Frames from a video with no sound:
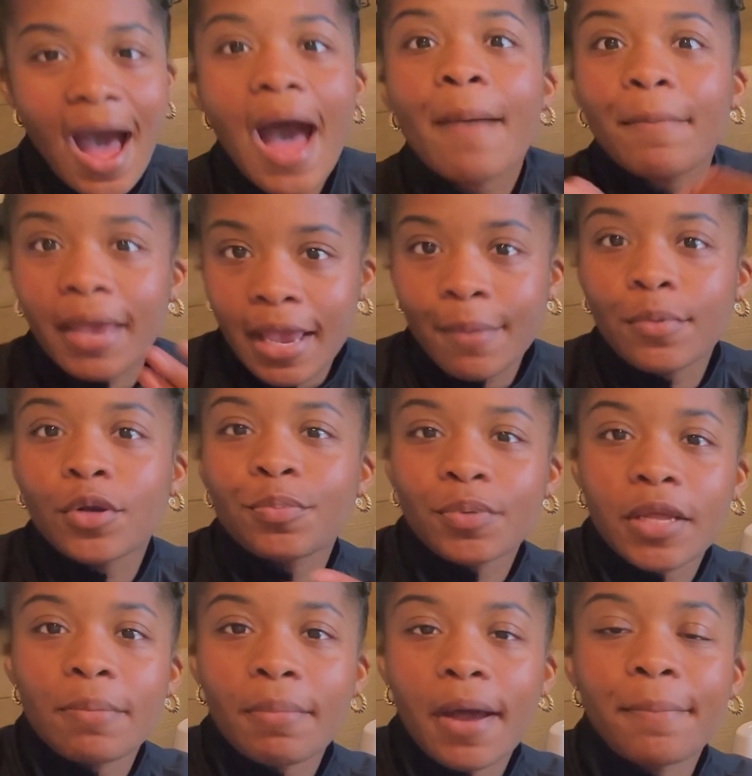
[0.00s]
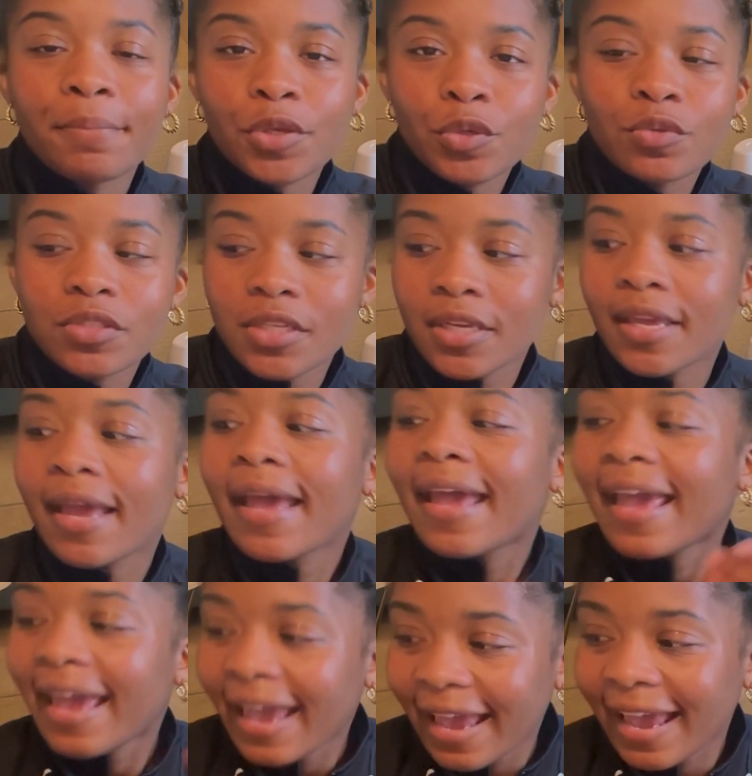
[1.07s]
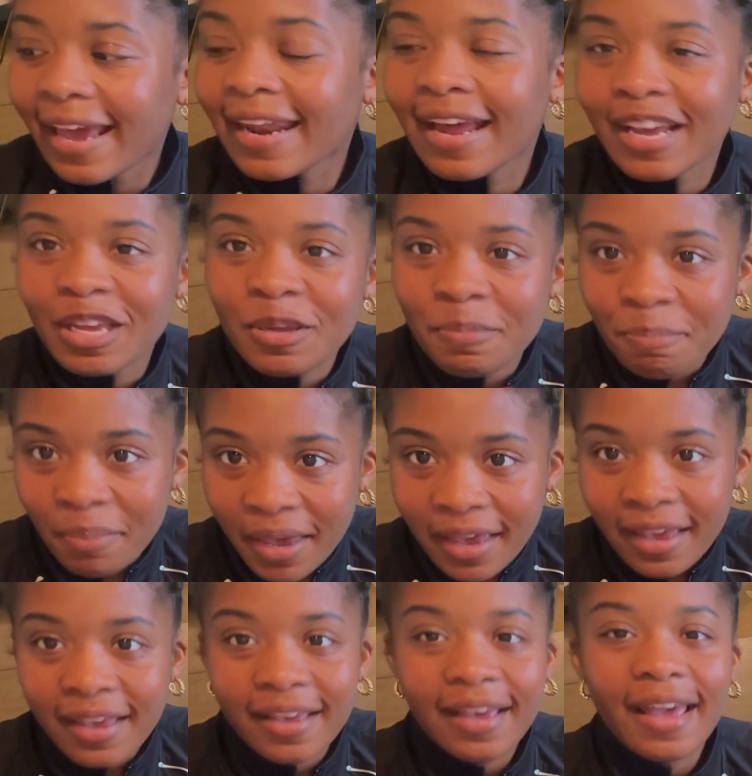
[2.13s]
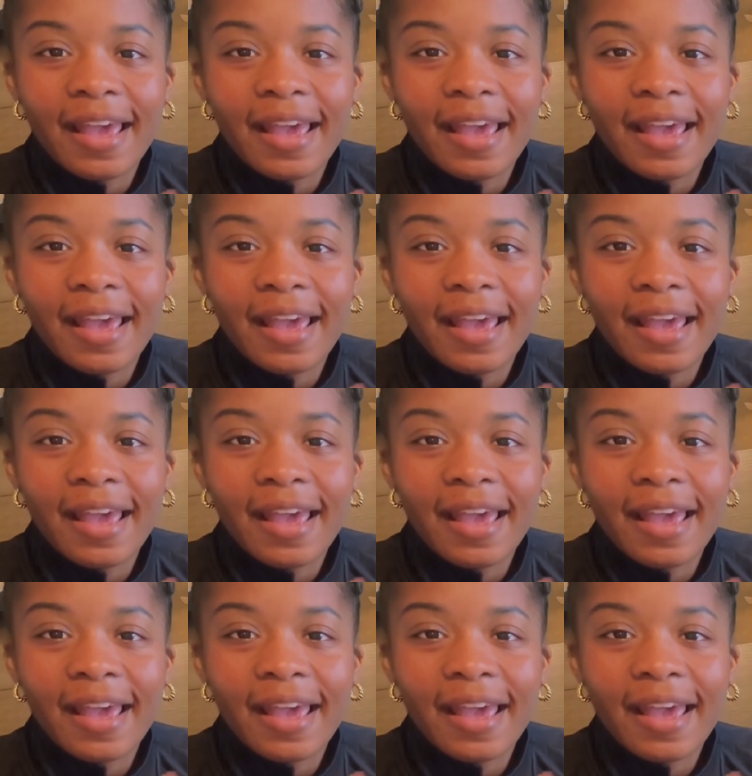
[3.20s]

I'm able to play my music and I could bake